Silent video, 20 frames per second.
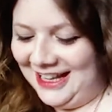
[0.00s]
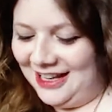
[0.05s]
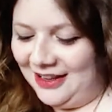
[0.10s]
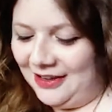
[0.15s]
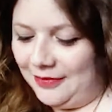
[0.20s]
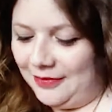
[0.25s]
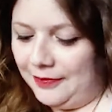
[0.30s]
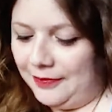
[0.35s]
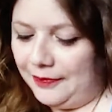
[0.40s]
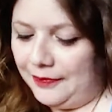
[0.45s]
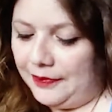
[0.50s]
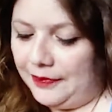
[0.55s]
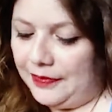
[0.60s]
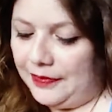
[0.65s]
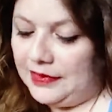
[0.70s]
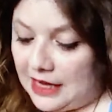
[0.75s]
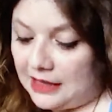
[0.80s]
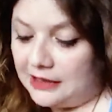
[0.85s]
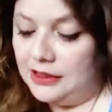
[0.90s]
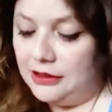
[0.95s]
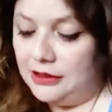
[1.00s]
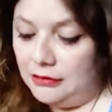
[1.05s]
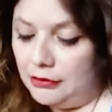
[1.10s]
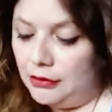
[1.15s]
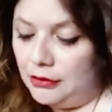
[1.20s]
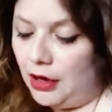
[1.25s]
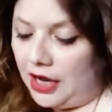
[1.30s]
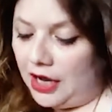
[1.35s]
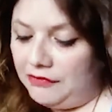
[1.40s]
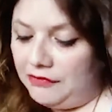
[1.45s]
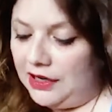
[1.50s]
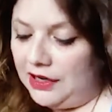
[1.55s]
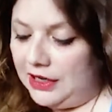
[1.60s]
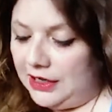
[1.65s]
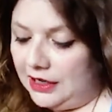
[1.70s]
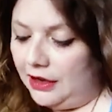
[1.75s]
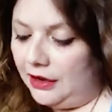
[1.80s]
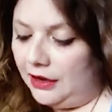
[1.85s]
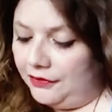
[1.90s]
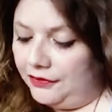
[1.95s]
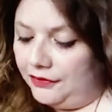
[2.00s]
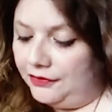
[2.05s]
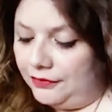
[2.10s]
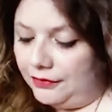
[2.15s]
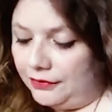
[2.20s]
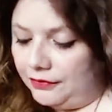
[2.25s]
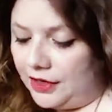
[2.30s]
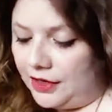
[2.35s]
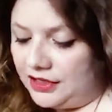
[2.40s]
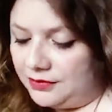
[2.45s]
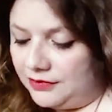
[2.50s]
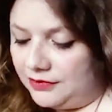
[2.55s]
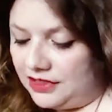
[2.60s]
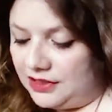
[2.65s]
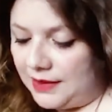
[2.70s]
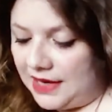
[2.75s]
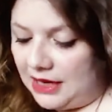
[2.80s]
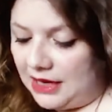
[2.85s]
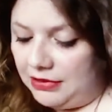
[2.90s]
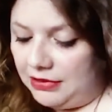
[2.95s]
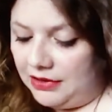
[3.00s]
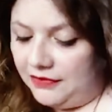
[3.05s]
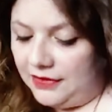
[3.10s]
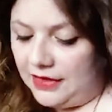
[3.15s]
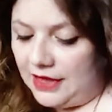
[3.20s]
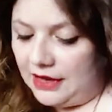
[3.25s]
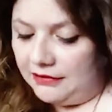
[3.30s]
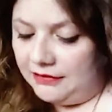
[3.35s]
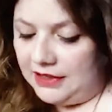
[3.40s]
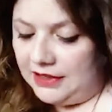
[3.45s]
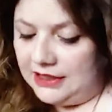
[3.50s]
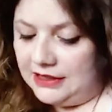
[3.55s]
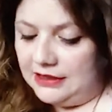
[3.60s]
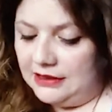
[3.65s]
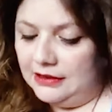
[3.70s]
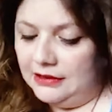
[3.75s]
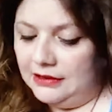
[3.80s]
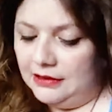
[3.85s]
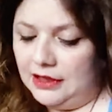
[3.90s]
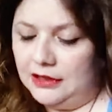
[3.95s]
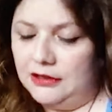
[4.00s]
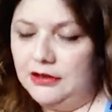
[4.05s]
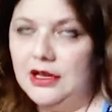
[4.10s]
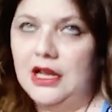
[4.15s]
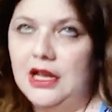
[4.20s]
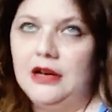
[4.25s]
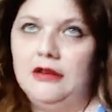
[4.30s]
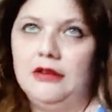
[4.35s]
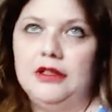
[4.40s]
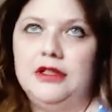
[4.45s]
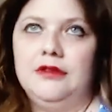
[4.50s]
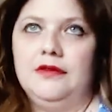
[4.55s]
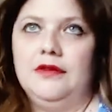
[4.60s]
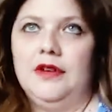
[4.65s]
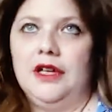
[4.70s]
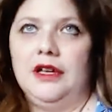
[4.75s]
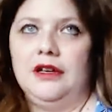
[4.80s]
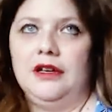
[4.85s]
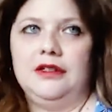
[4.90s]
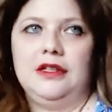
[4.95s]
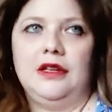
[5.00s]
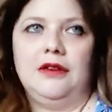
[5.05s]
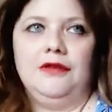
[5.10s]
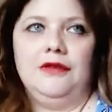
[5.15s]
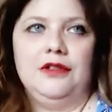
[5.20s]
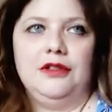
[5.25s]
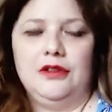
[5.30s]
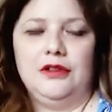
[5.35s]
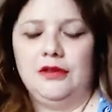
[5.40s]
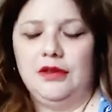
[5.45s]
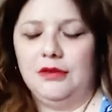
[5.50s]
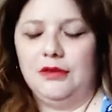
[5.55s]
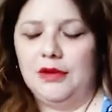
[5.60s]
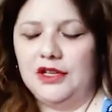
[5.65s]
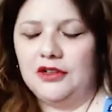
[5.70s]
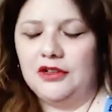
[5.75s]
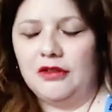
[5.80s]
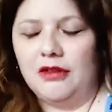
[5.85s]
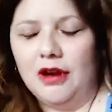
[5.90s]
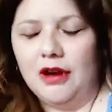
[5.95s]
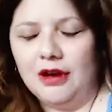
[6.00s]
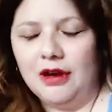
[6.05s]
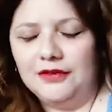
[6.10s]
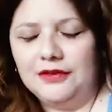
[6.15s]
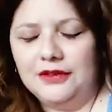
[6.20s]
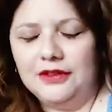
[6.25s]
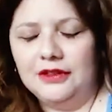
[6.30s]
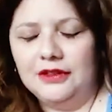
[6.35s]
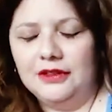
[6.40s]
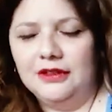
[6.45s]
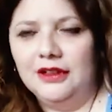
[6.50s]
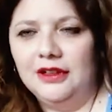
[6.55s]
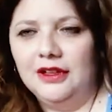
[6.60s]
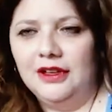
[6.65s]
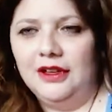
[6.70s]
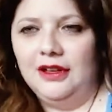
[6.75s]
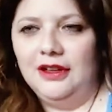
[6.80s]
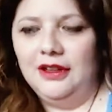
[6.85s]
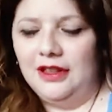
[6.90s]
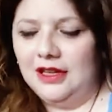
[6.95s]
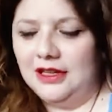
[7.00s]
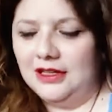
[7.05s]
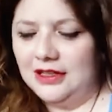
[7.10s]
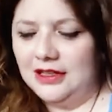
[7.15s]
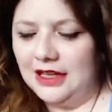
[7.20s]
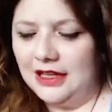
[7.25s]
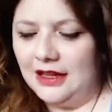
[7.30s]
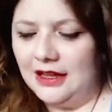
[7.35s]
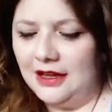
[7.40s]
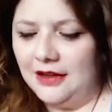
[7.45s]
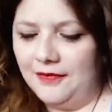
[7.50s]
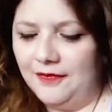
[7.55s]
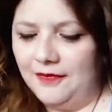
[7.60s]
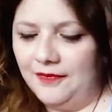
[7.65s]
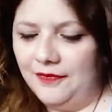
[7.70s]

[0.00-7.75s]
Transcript: So I really love Rosemary's Baby for that reason, and you get lots of like stuff to do with witchcraft and things like that.